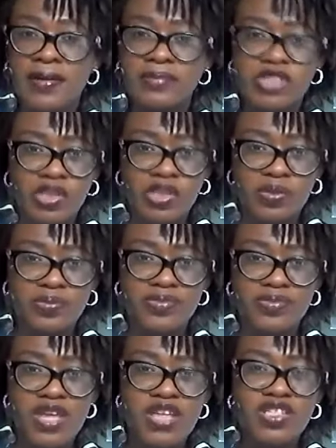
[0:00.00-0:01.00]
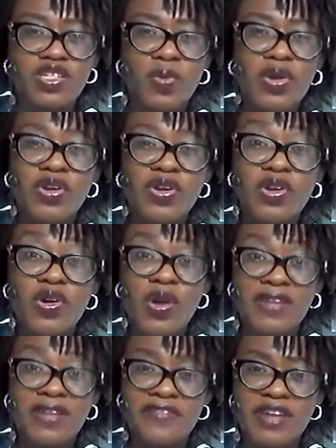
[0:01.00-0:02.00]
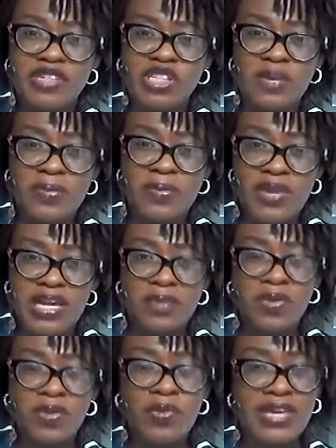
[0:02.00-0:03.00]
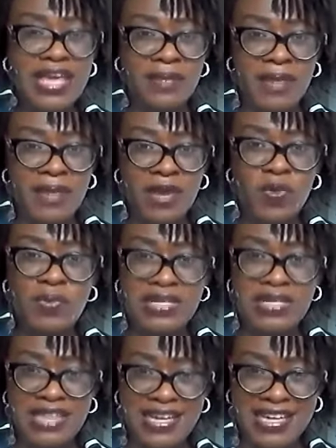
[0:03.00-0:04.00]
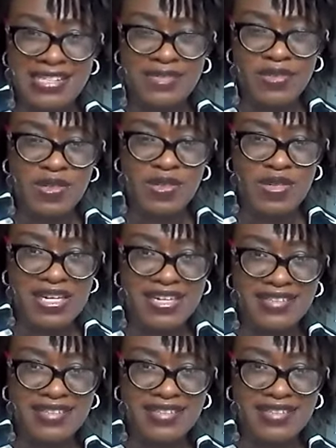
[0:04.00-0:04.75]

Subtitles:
show. So we're going to go on a very short break, and when we get back, we'll meet our guests for today.